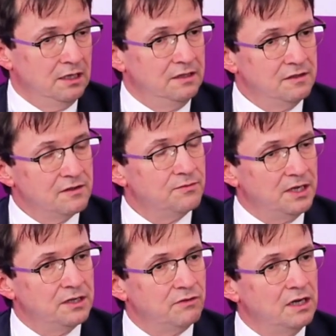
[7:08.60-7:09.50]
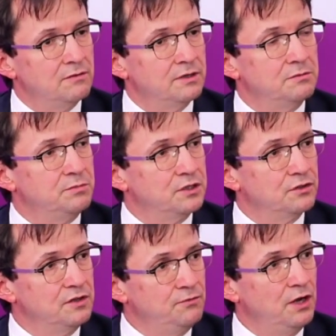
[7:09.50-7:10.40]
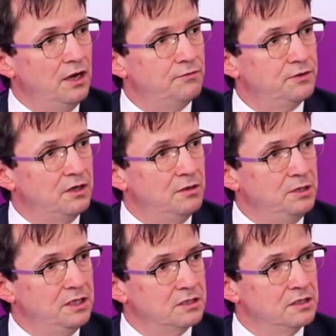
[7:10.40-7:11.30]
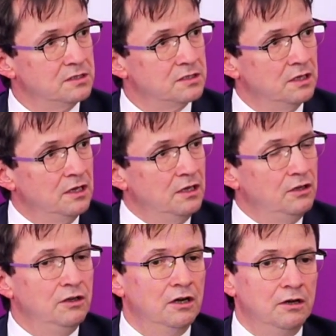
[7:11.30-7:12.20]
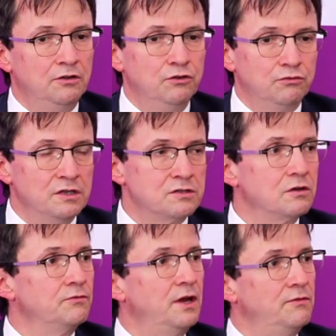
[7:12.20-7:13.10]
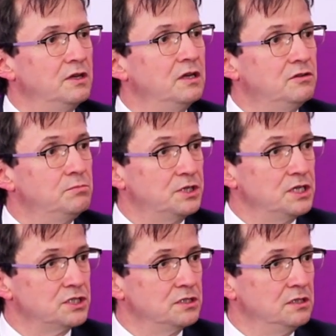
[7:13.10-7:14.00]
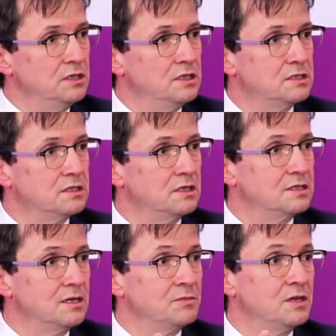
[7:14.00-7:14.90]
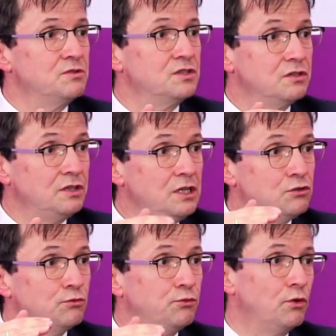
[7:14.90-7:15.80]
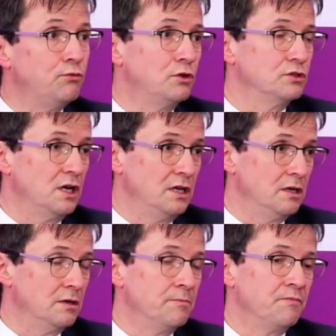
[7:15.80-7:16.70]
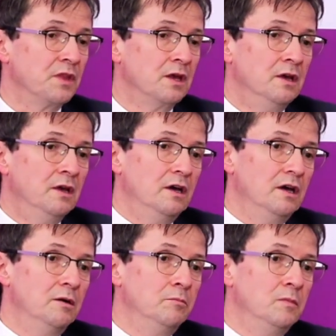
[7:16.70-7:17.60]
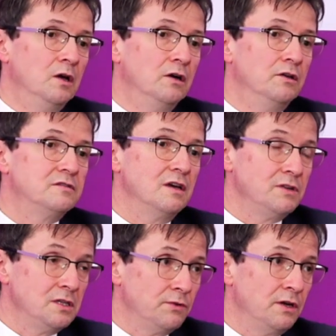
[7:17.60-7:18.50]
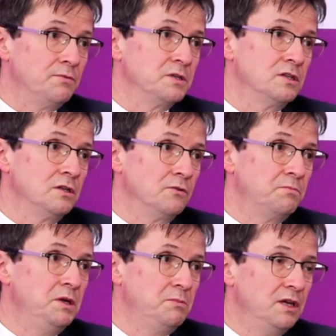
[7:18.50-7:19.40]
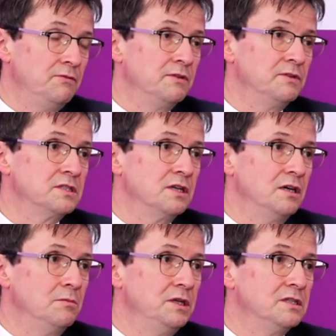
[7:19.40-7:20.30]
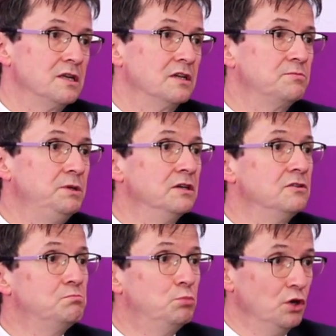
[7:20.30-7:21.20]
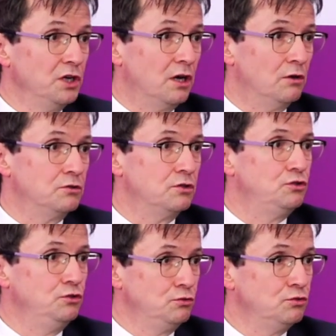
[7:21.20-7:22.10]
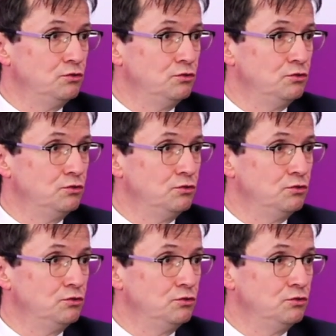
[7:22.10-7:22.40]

This is very relevant because if you have diabetes, your risk of having a depression is sometimes 3 to 4-fold higher. 75% of people living with diabetes experience burnout due to